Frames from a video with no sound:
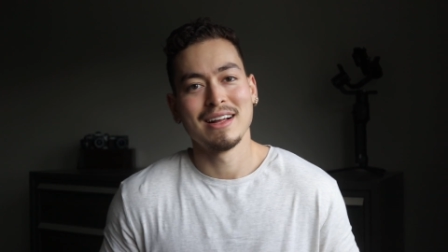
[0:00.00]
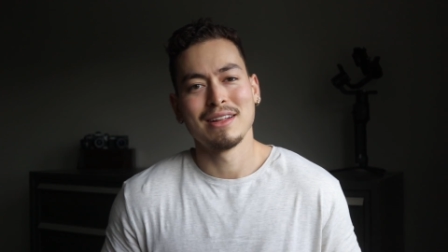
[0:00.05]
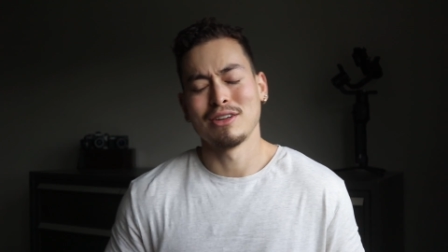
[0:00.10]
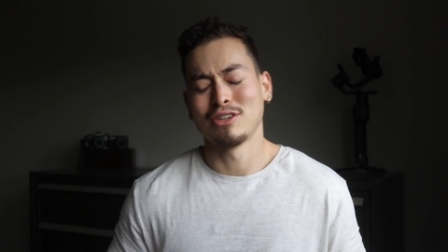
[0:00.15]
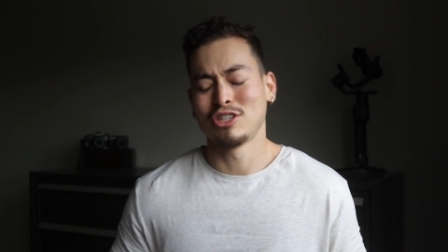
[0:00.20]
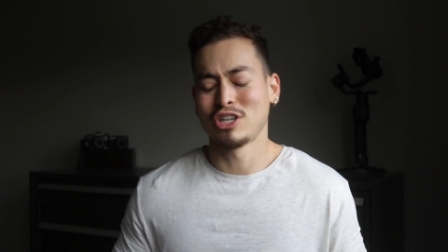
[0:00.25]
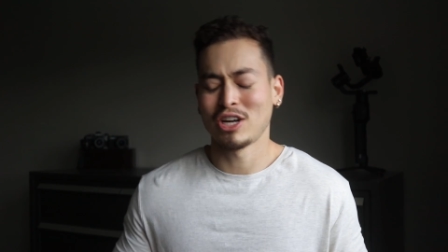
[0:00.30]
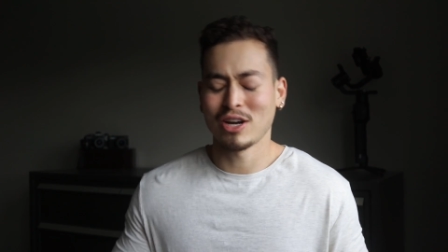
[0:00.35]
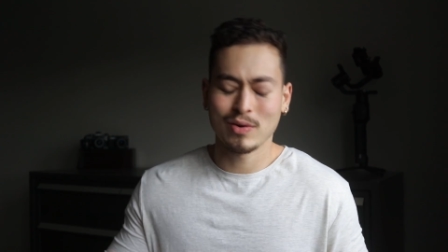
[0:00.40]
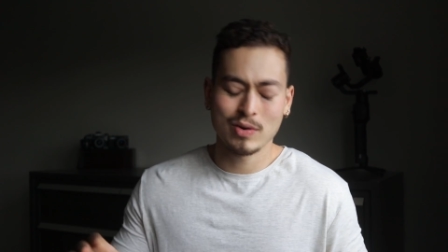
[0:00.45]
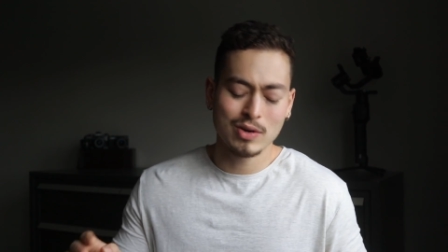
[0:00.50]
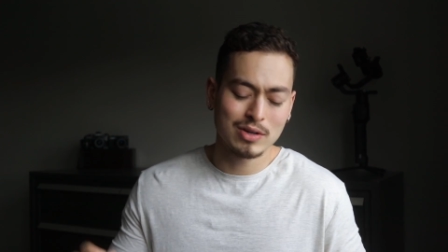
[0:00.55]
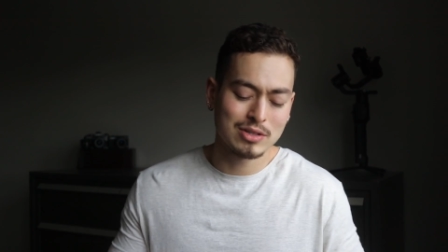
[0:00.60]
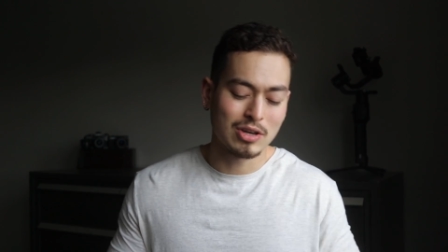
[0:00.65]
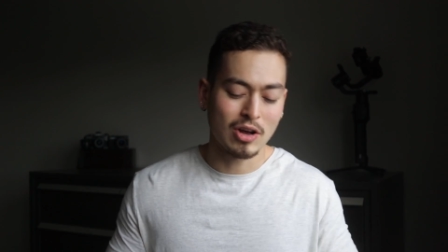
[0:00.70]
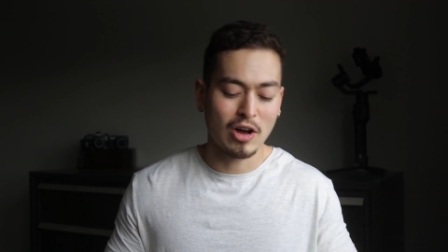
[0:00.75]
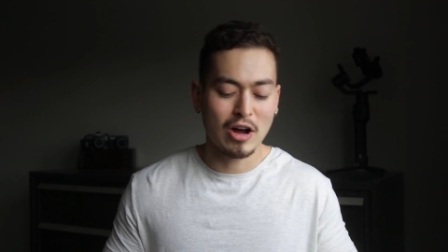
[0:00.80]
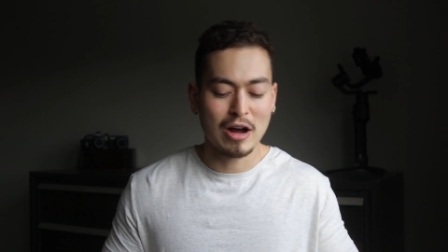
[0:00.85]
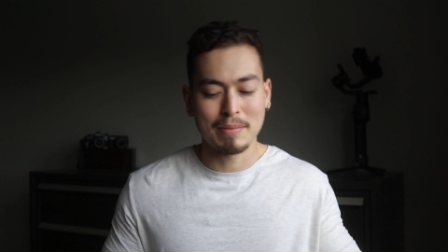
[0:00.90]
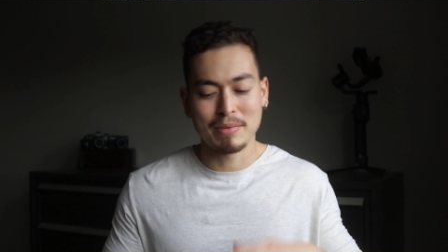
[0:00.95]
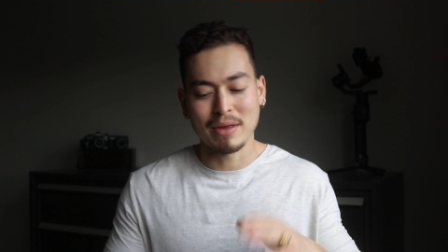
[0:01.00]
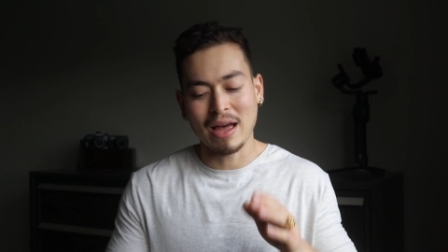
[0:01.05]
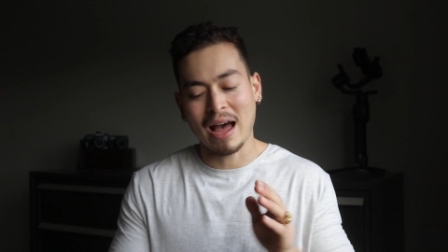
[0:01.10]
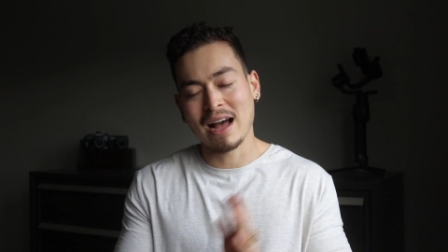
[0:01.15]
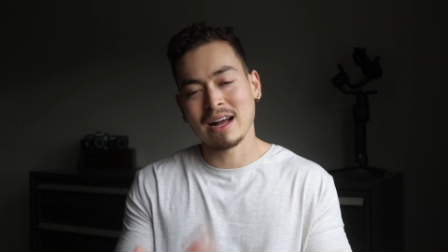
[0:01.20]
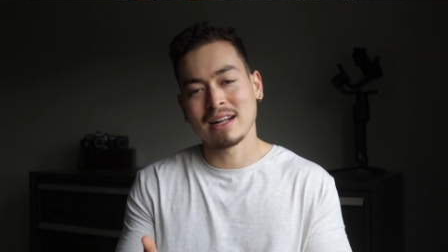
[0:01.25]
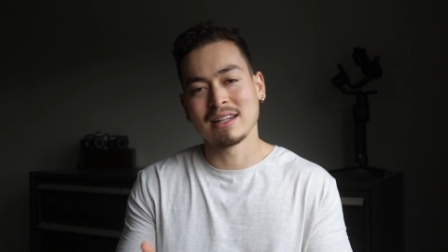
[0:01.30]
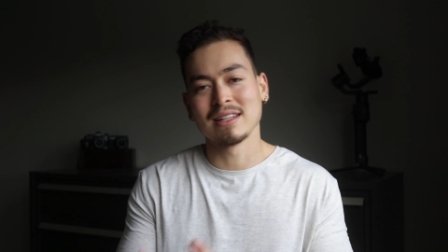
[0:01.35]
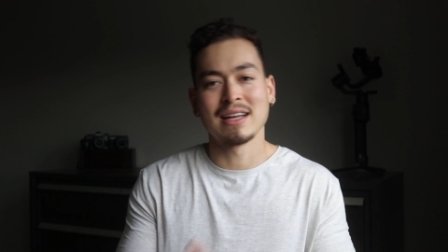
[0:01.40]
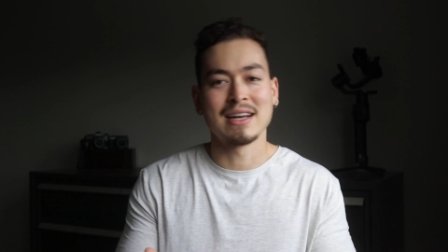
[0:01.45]
The cherry on top, the
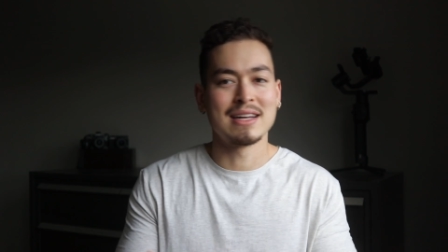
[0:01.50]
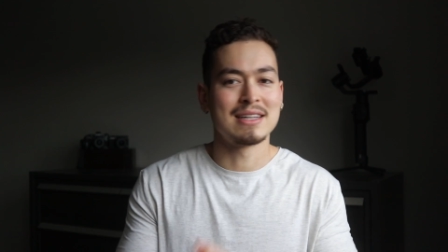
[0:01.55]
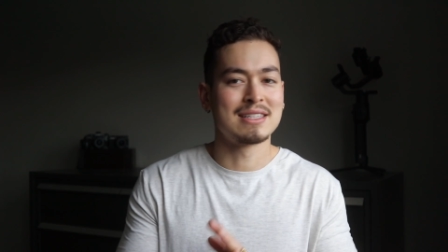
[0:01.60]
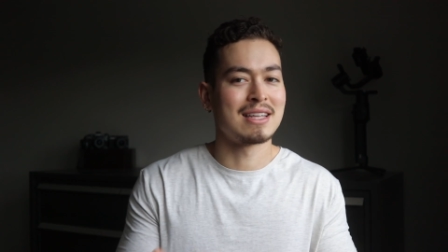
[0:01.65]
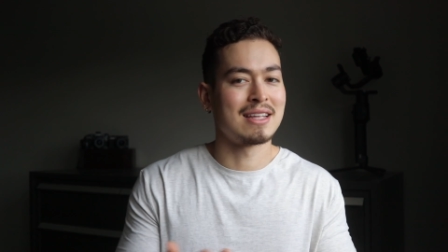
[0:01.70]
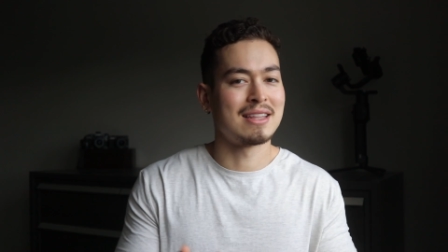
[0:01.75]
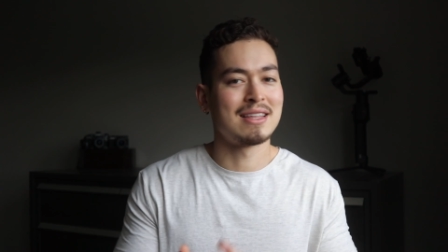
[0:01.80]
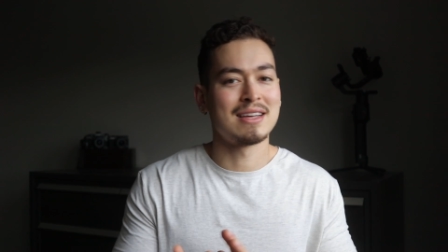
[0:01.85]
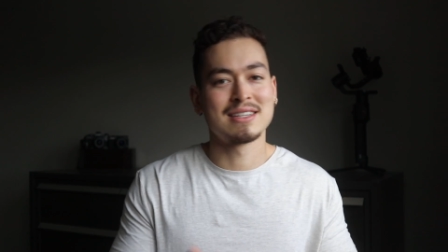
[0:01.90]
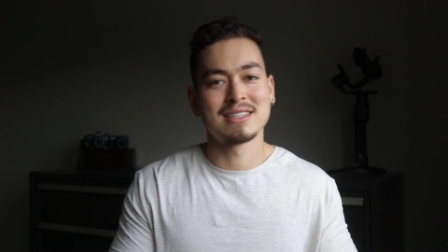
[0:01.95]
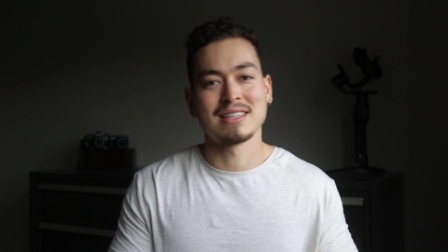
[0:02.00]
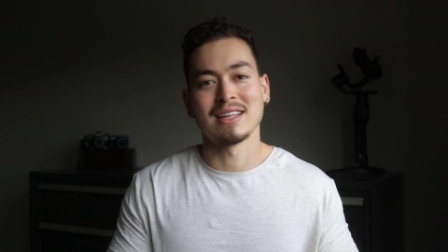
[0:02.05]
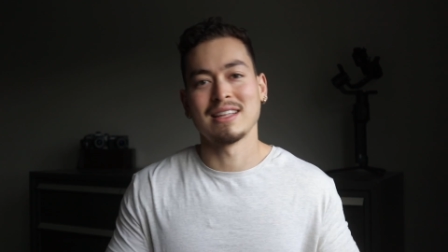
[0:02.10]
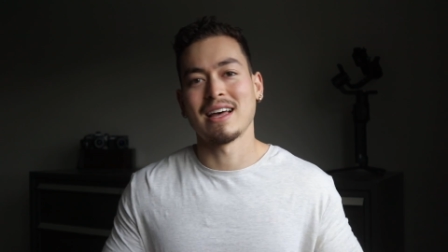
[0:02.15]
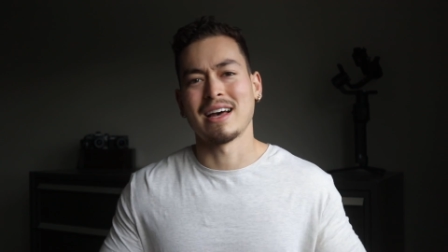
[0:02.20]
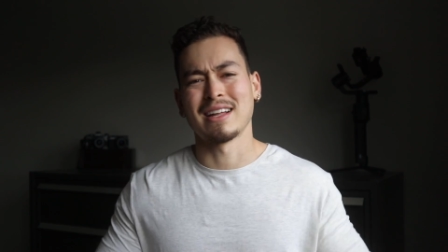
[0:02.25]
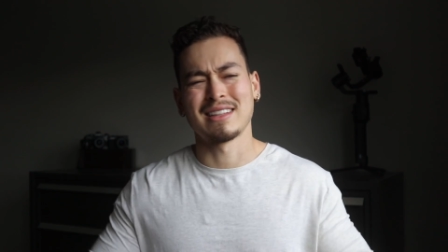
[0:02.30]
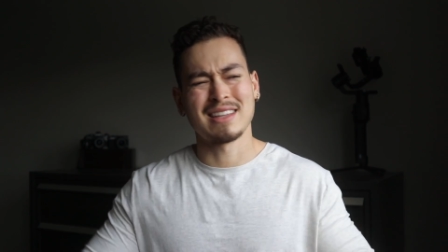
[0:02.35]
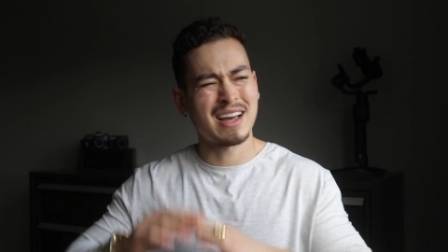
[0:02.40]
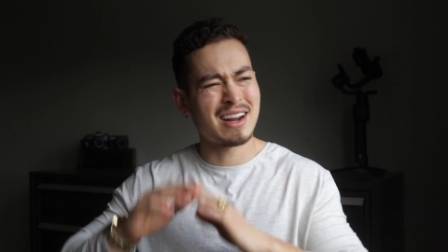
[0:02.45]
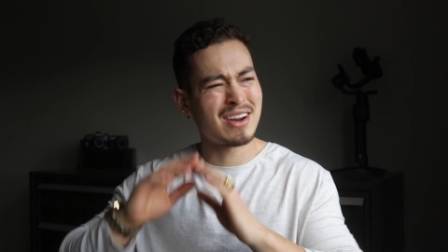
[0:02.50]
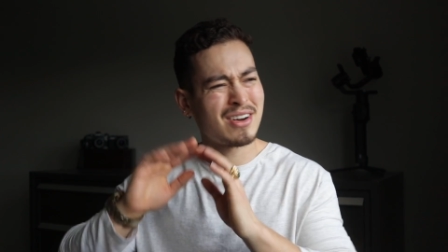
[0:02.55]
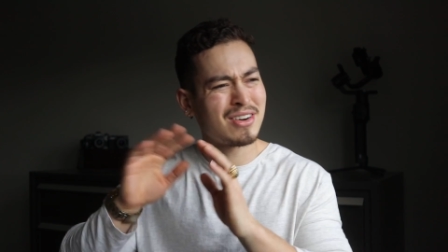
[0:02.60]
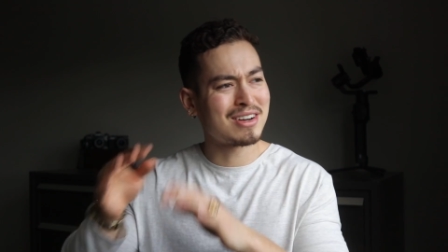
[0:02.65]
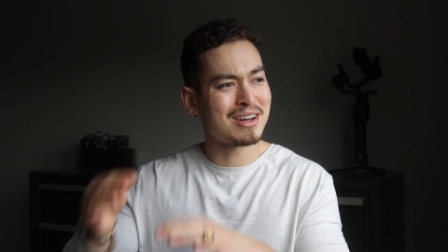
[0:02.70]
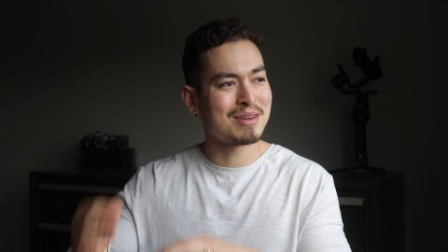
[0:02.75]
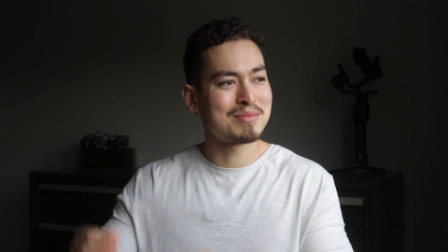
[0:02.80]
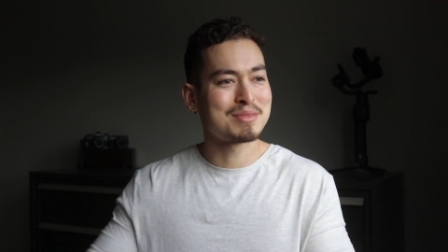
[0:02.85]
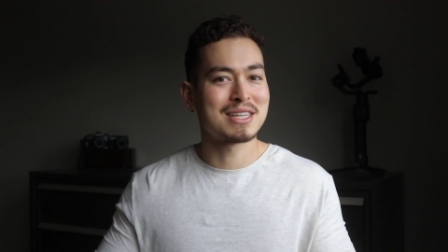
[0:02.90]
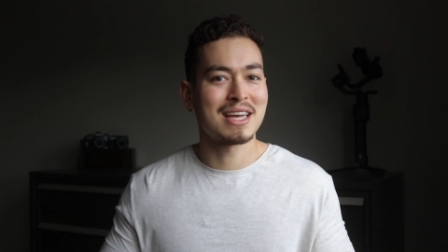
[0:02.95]
accolades, the this, the that, that all
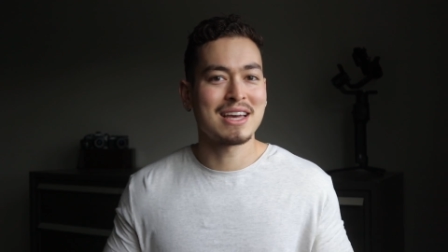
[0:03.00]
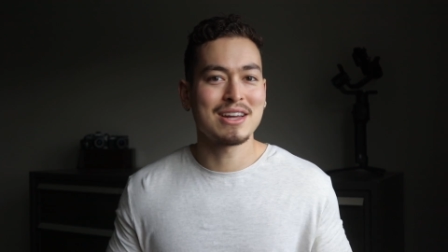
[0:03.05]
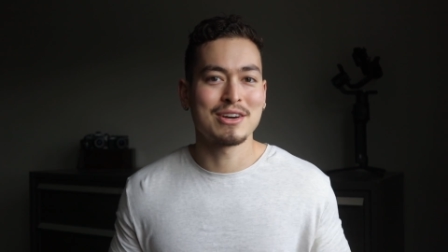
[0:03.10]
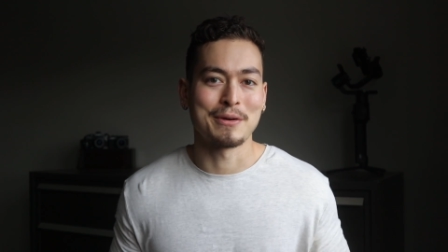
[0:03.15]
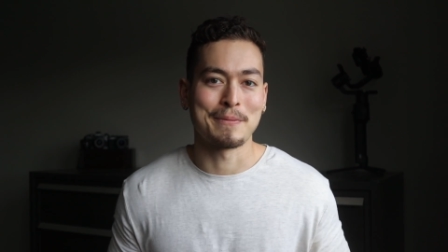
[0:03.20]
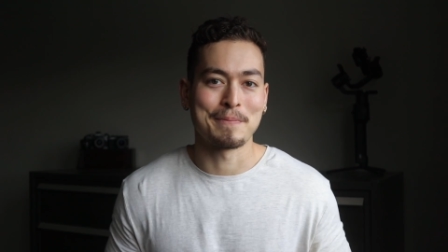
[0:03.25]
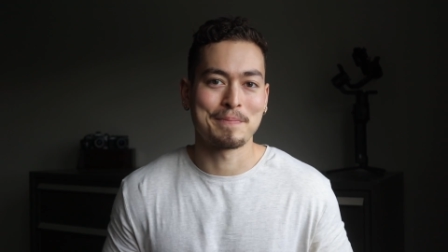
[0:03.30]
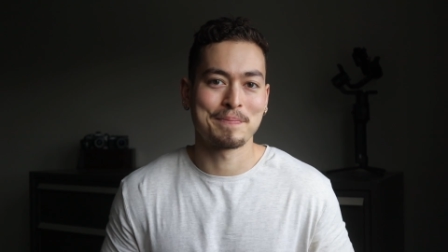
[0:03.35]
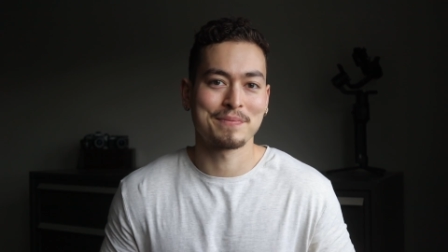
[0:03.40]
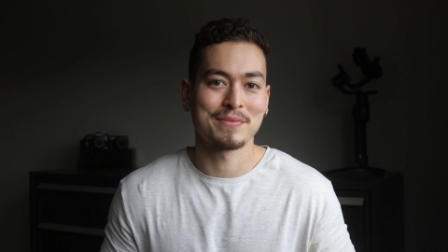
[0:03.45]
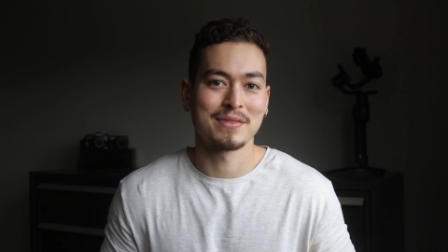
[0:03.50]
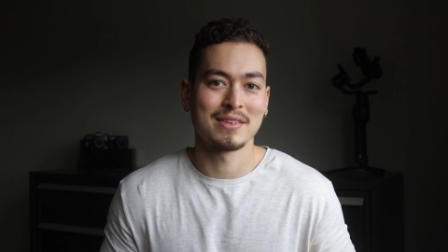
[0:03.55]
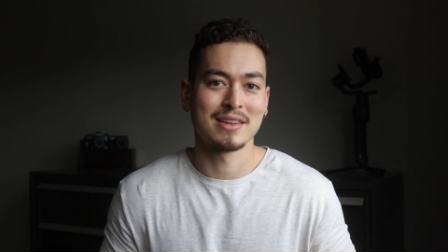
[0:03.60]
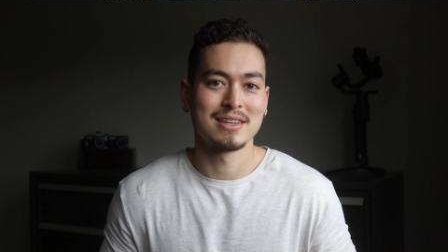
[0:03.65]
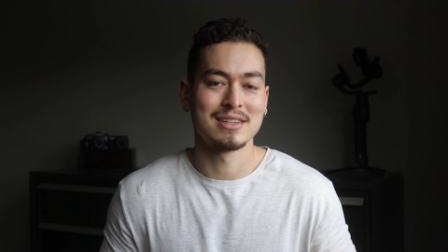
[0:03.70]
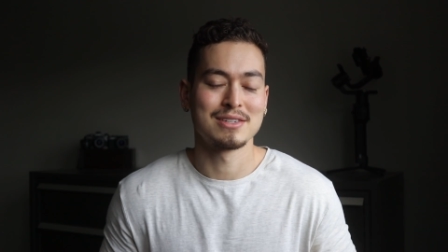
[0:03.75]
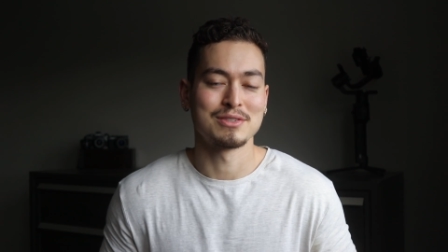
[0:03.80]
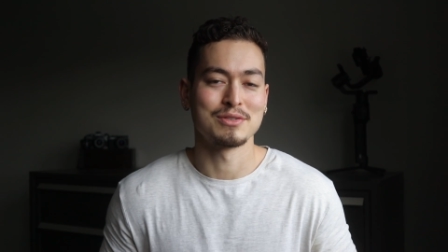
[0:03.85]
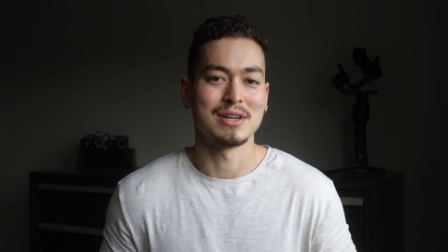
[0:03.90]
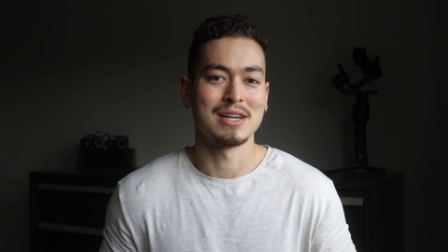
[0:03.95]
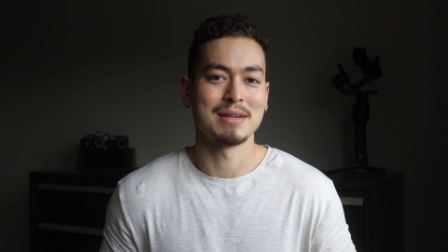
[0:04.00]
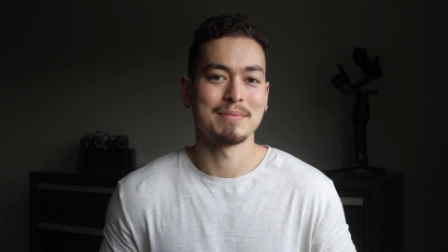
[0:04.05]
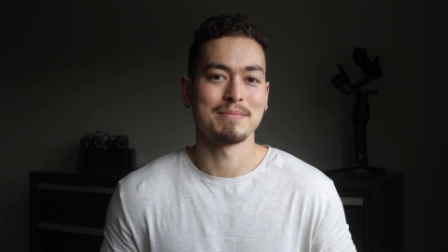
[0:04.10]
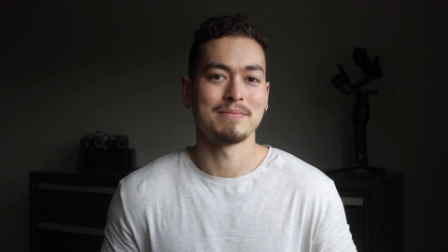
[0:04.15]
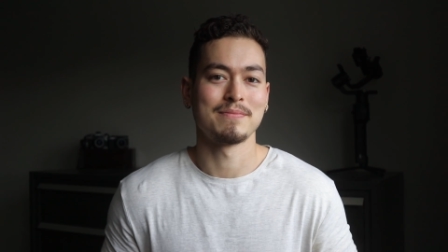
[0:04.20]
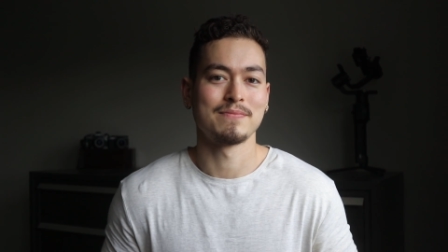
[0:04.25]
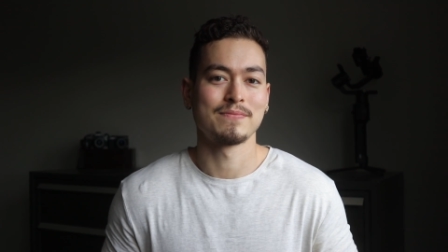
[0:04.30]
comes later, right?